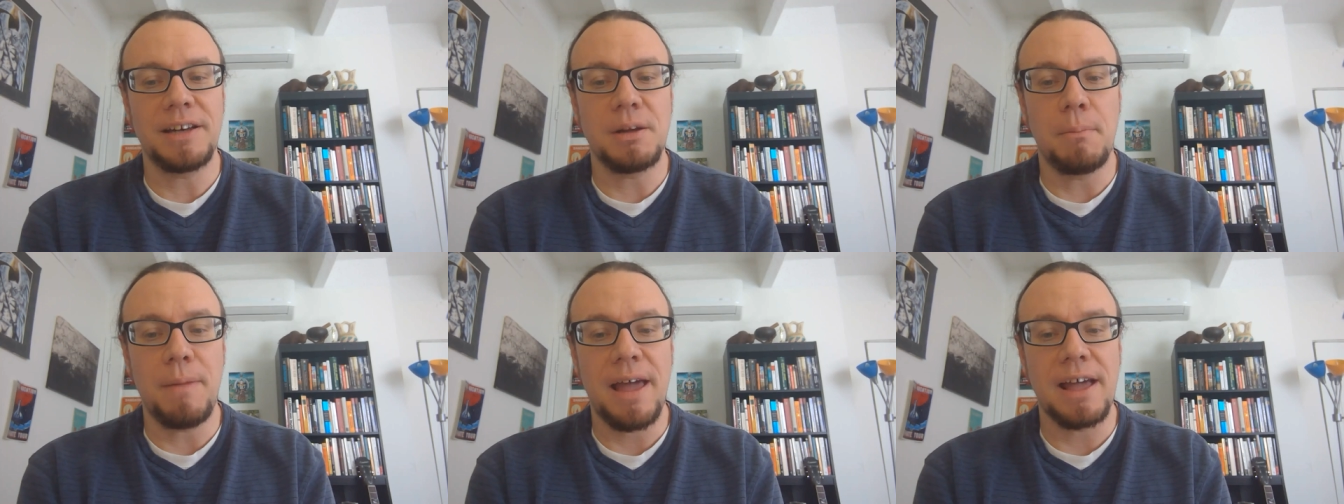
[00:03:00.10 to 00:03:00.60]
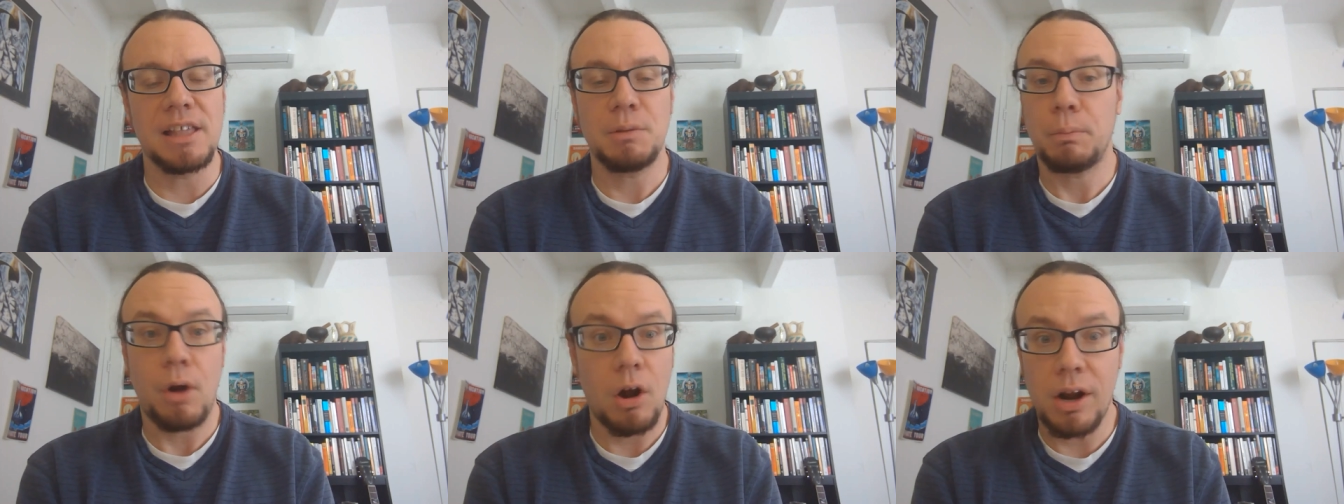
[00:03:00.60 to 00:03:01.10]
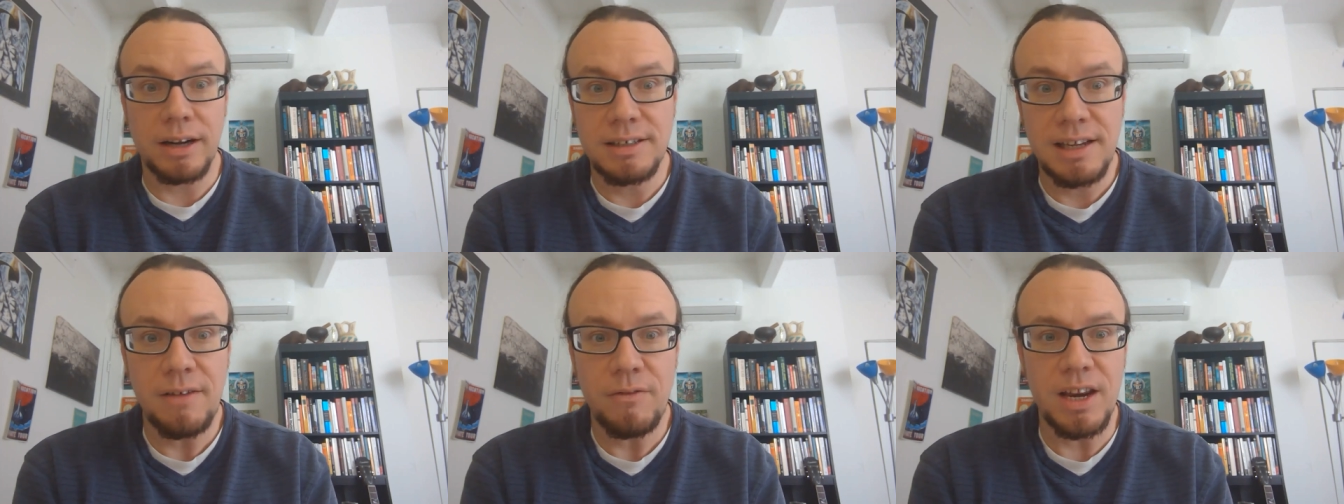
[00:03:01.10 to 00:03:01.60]
demands
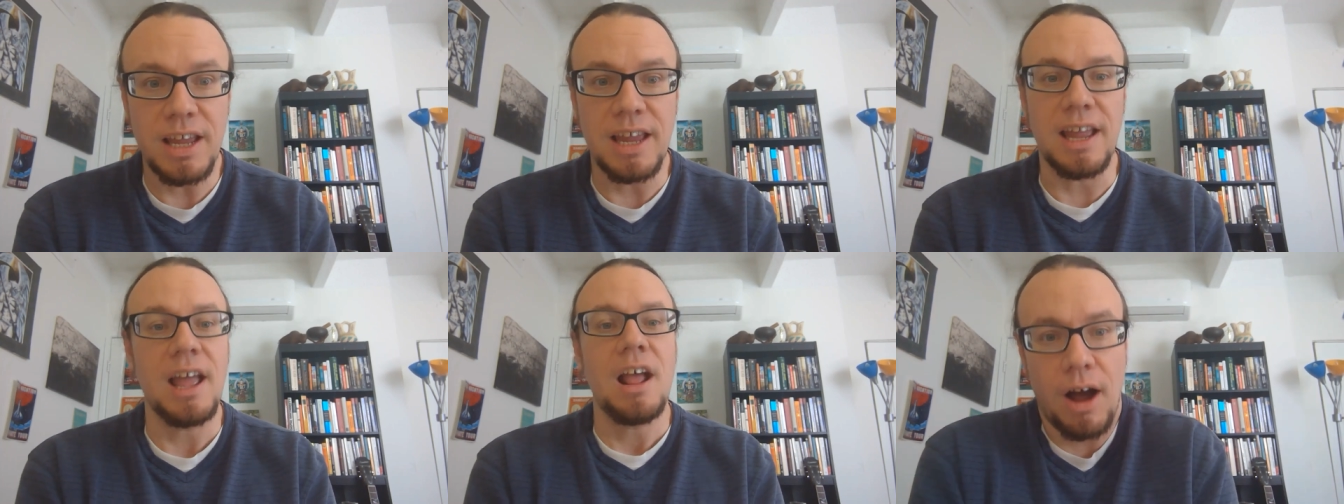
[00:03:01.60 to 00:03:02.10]
productivity,